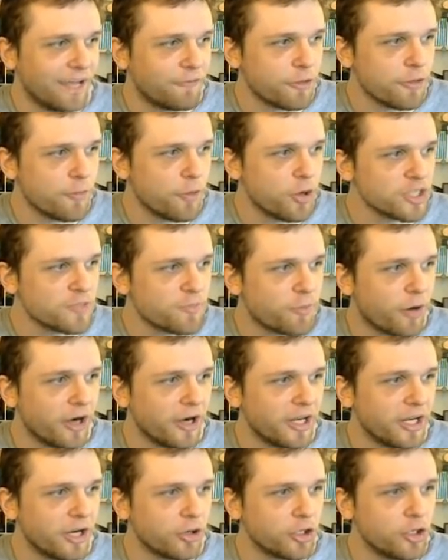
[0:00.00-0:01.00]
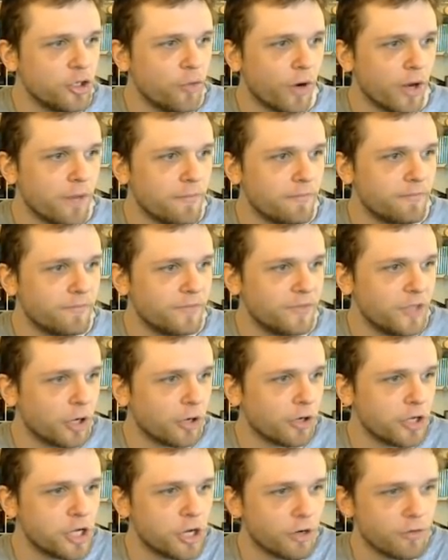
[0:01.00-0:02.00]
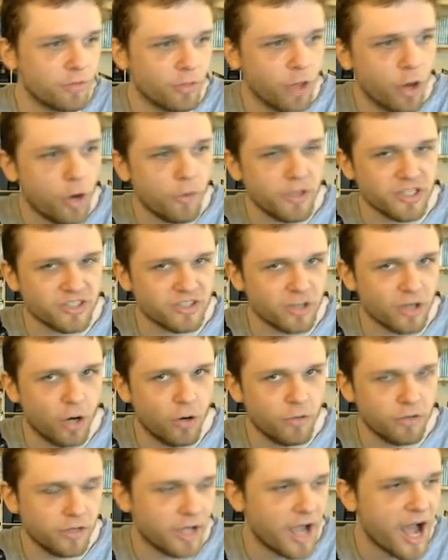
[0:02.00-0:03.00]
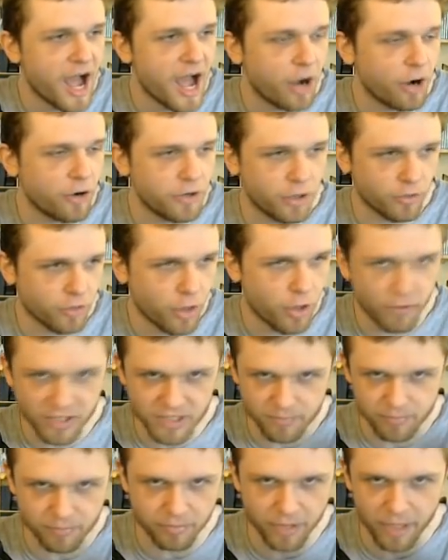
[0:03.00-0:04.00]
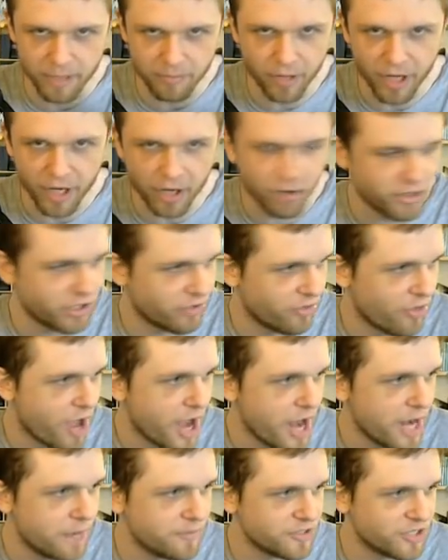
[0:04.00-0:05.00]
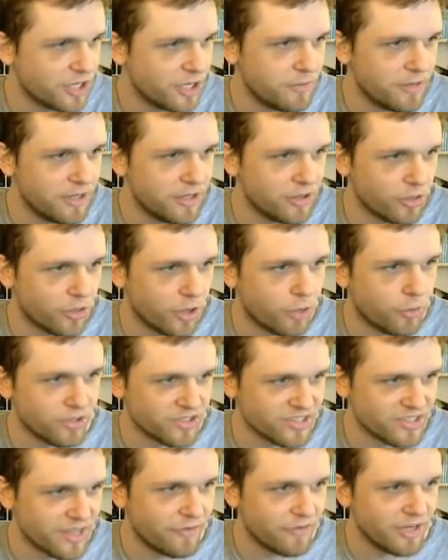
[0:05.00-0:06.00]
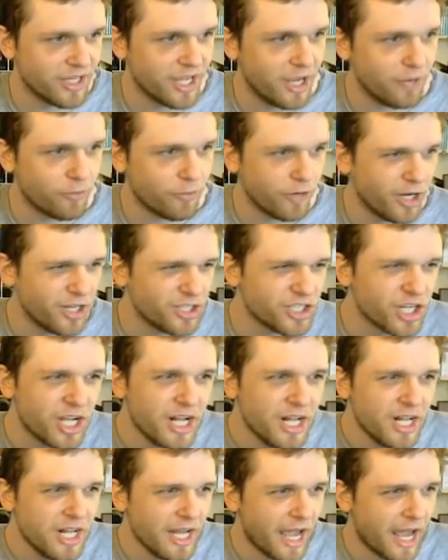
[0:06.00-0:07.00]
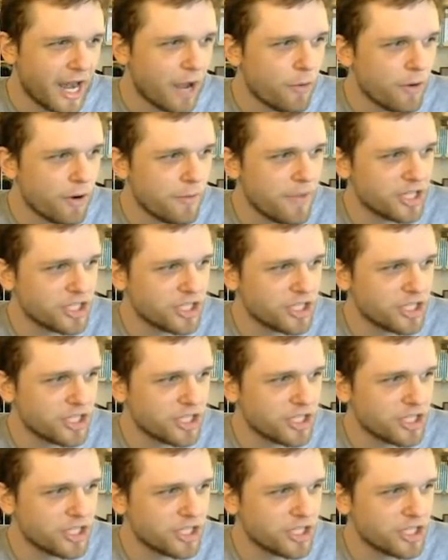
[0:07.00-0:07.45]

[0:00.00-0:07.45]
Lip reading: for the most part here, you want to your lowest owned guy, or your lowest played player in your lineup, is going to be in the lower 7K range. And I want to